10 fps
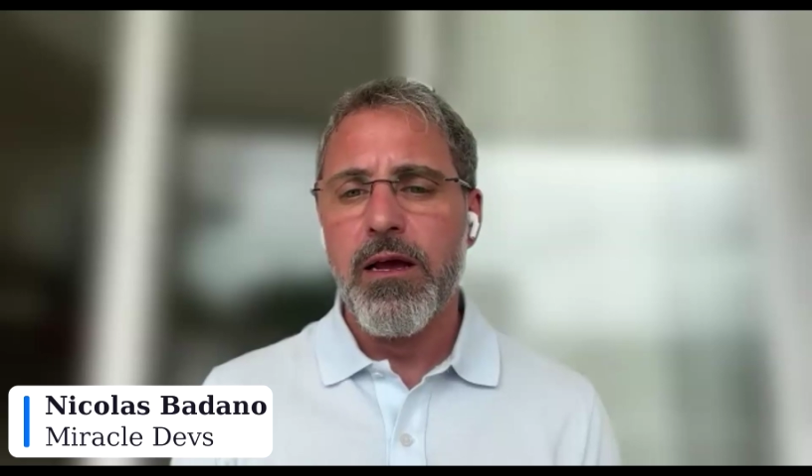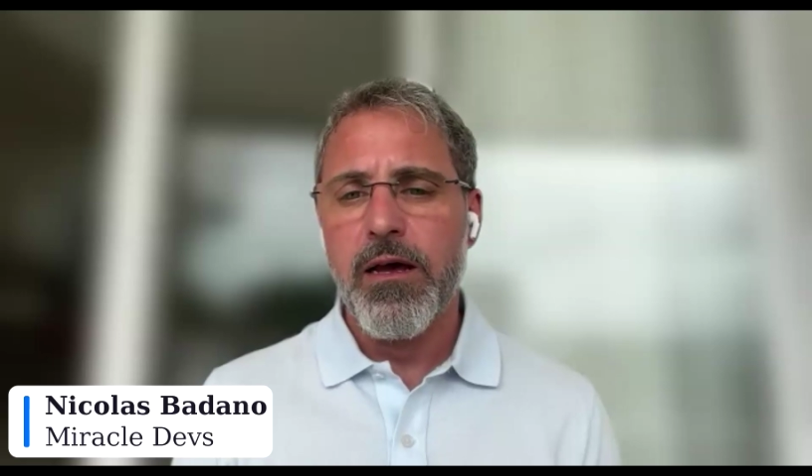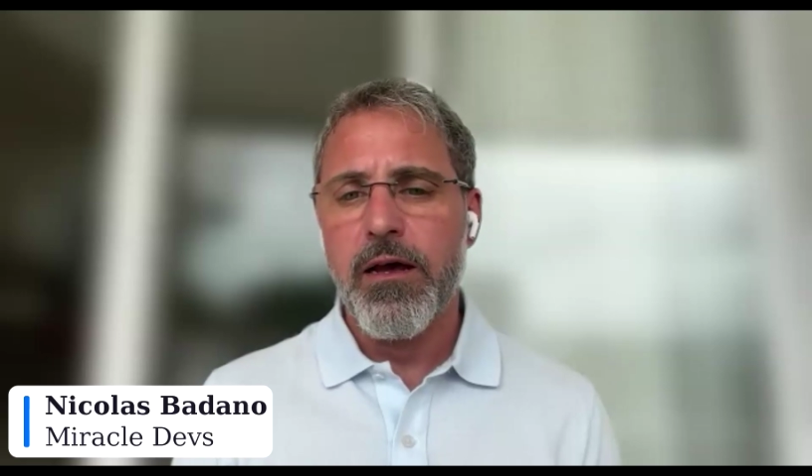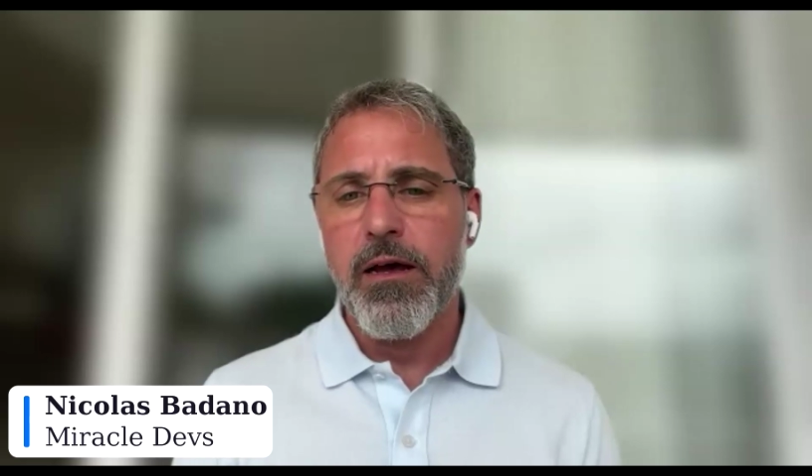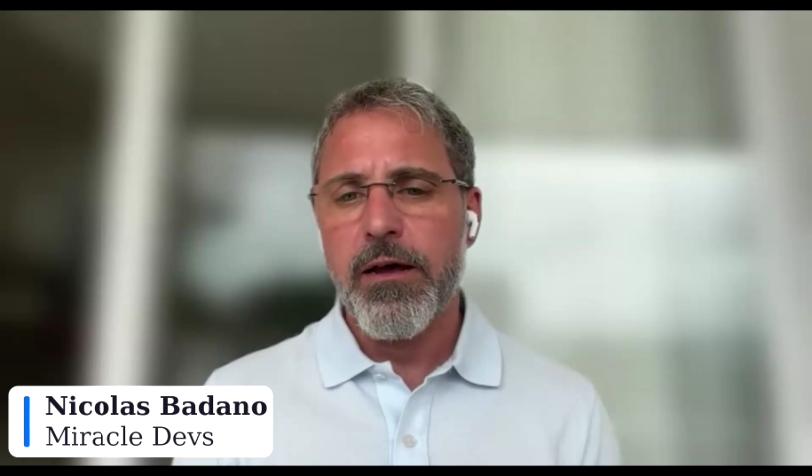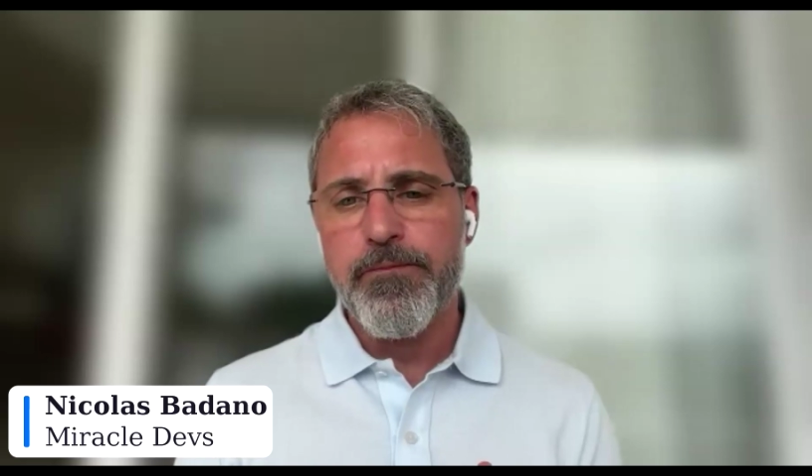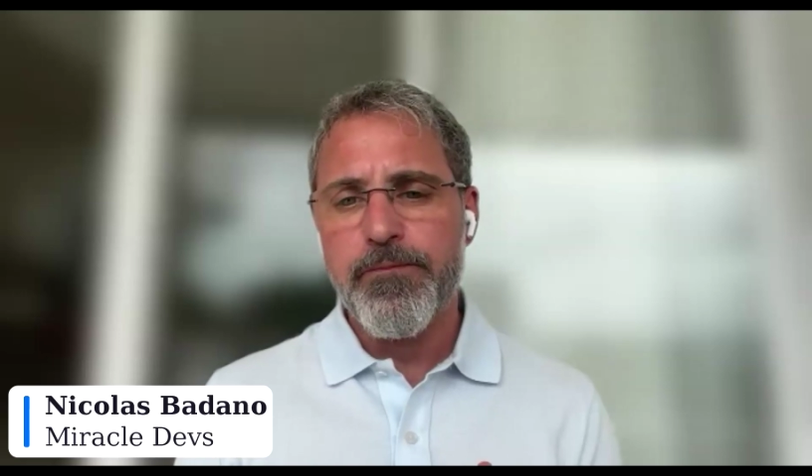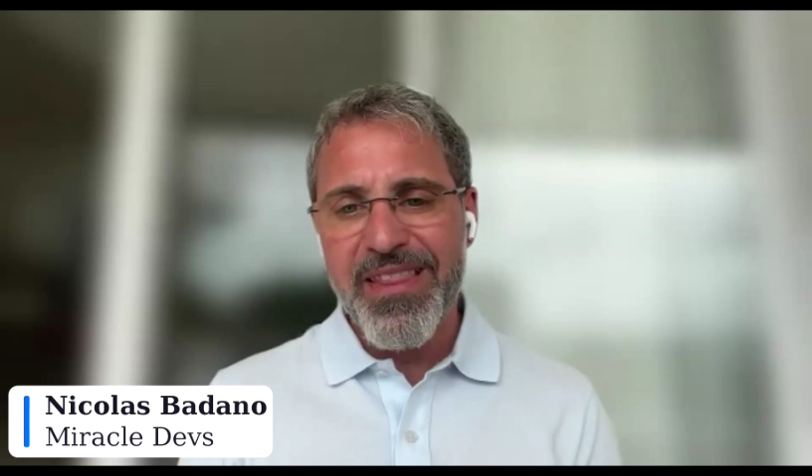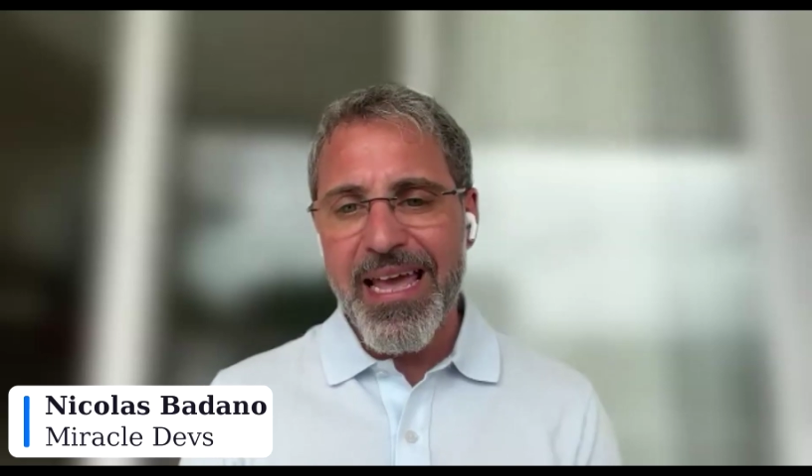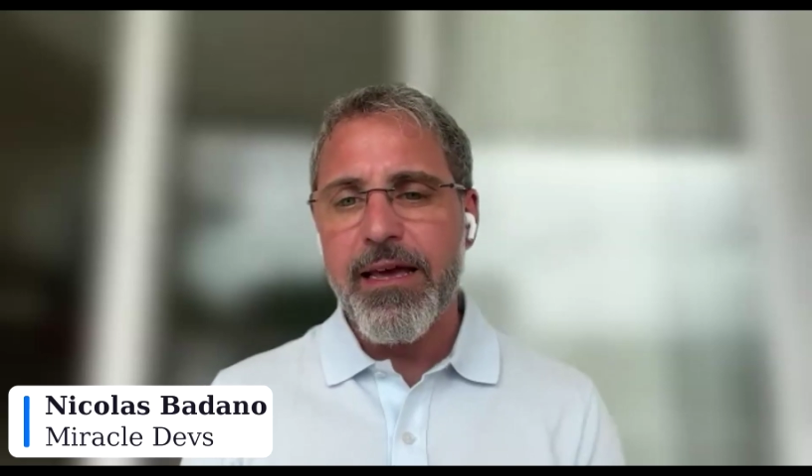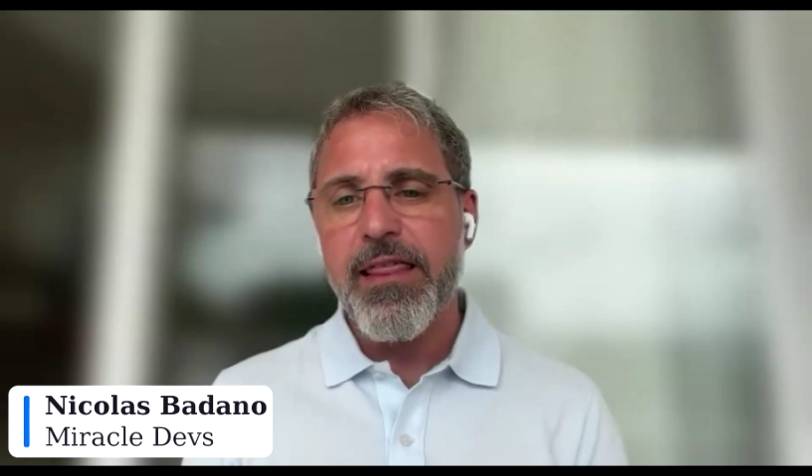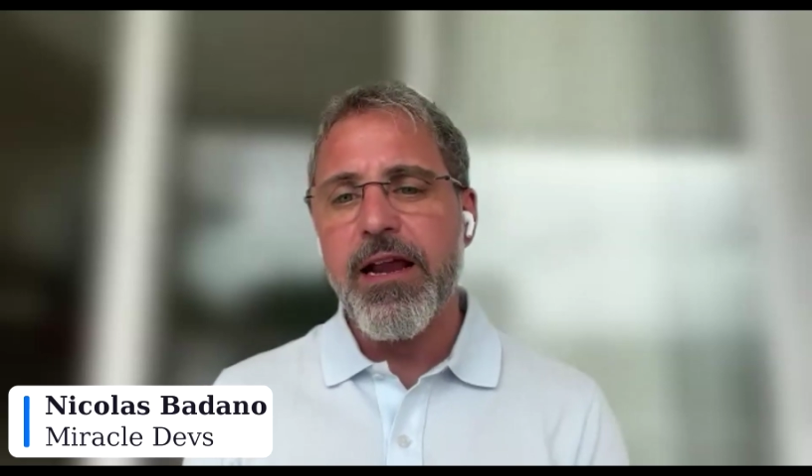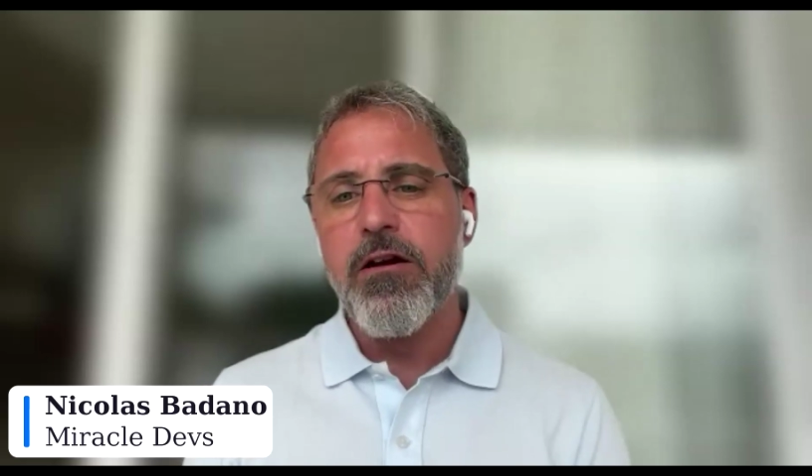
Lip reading: data